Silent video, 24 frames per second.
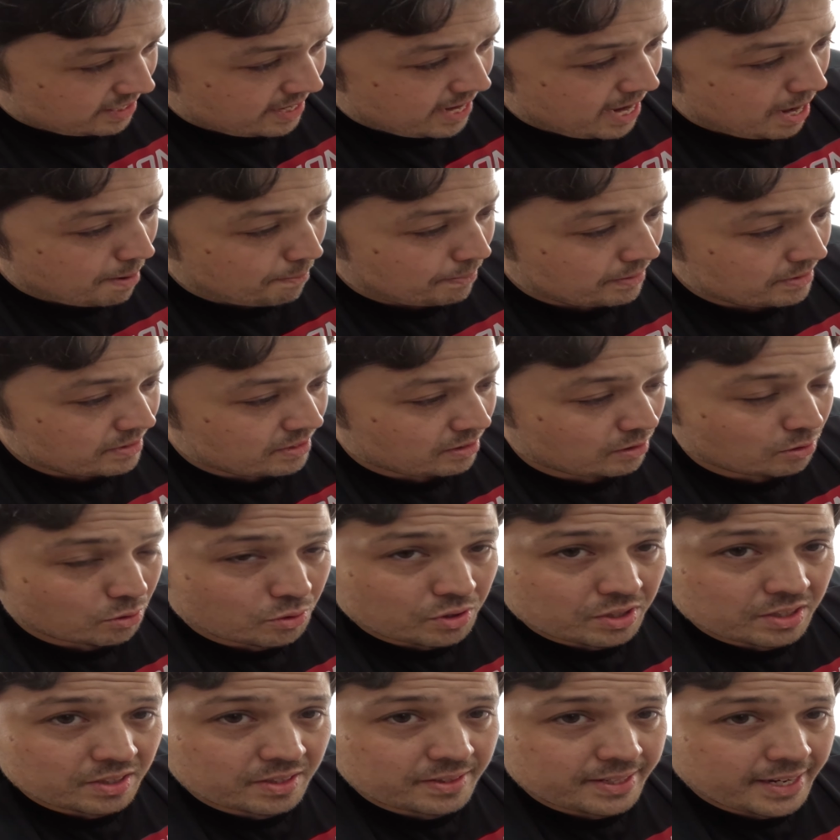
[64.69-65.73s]
that happens, it
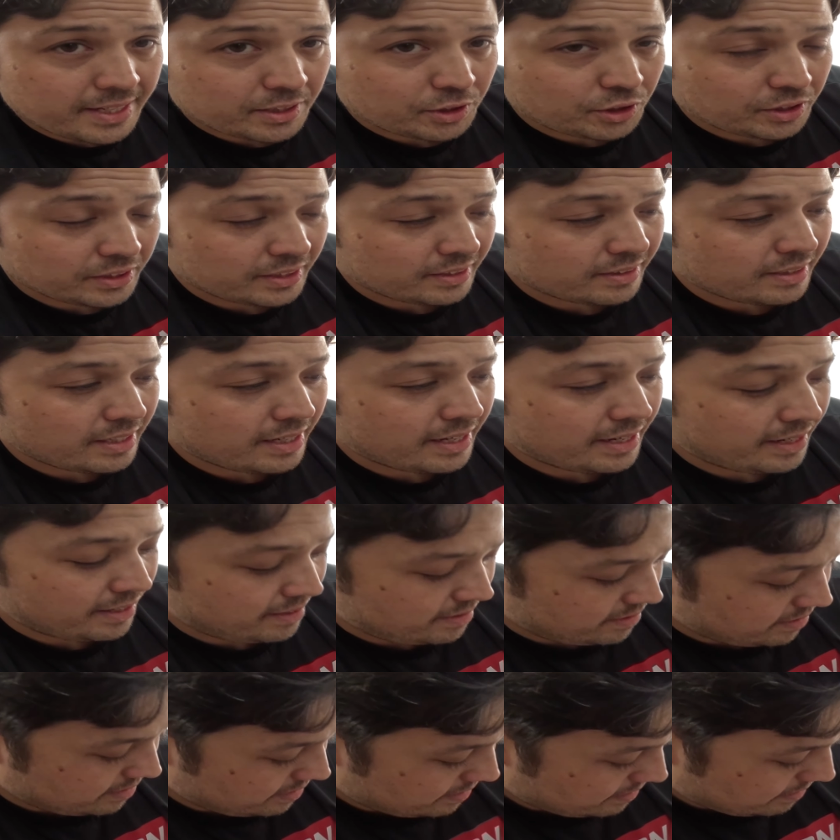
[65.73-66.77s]
loses tension,
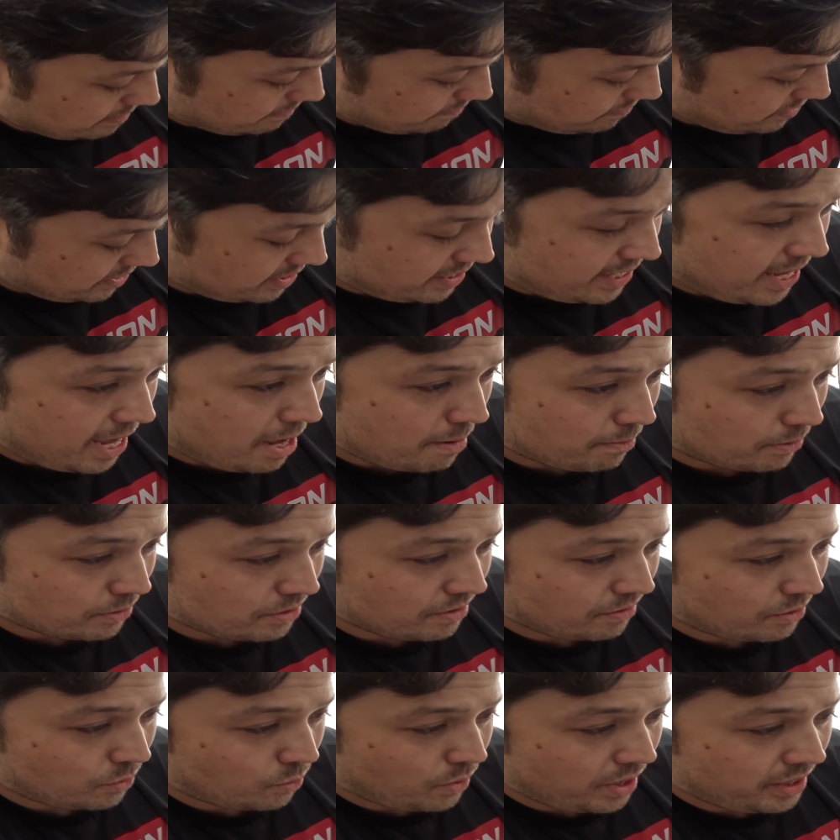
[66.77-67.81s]
and the
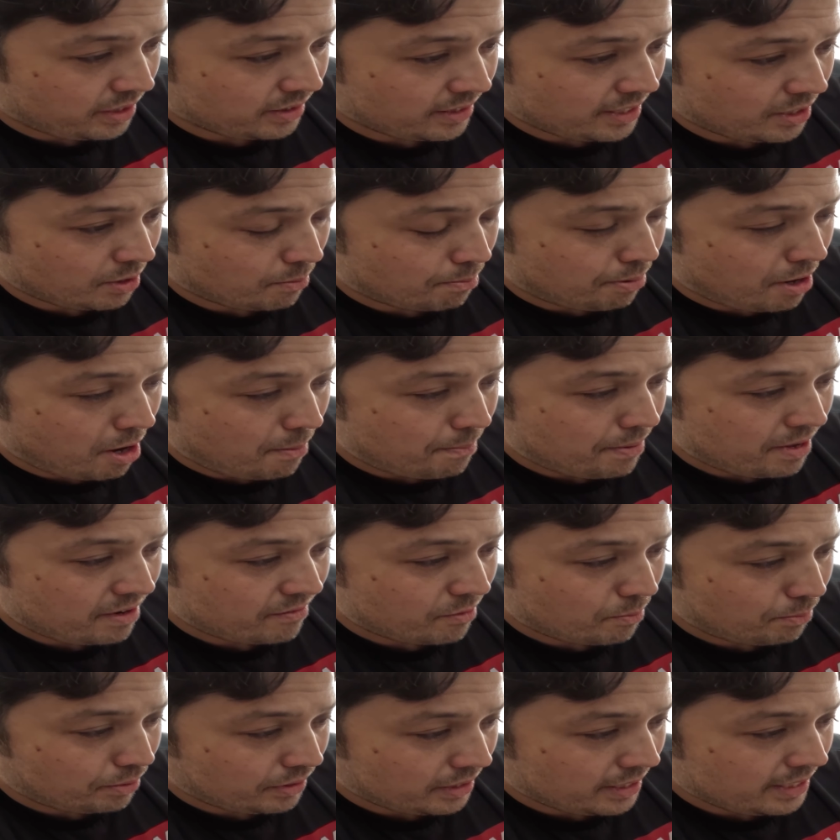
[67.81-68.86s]
cables of the regulator pop out
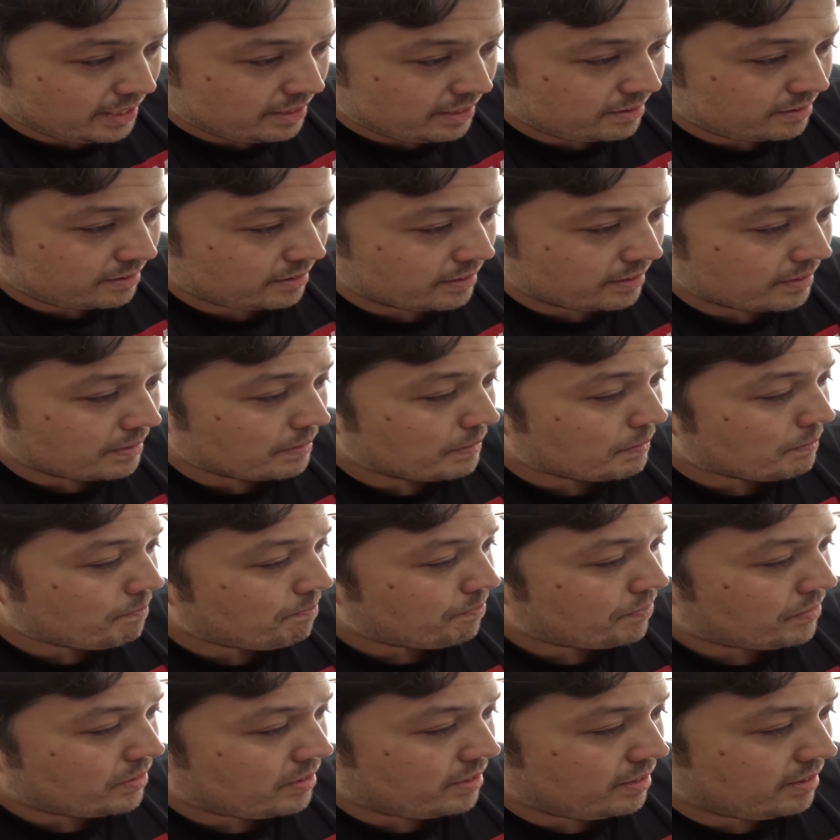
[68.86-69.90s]
of a place.
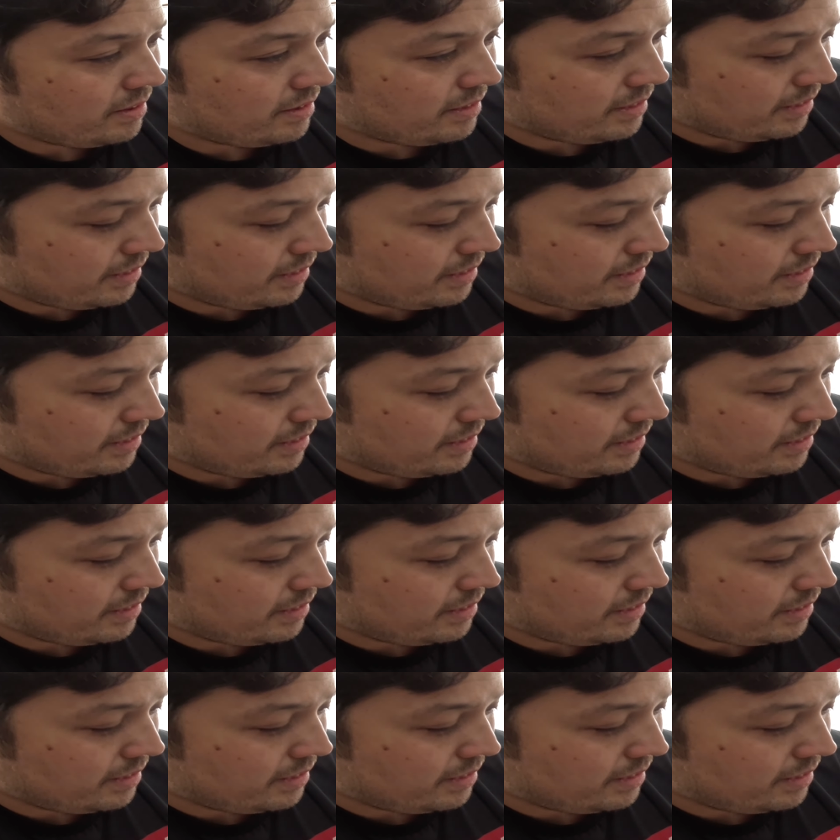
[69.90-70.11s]
And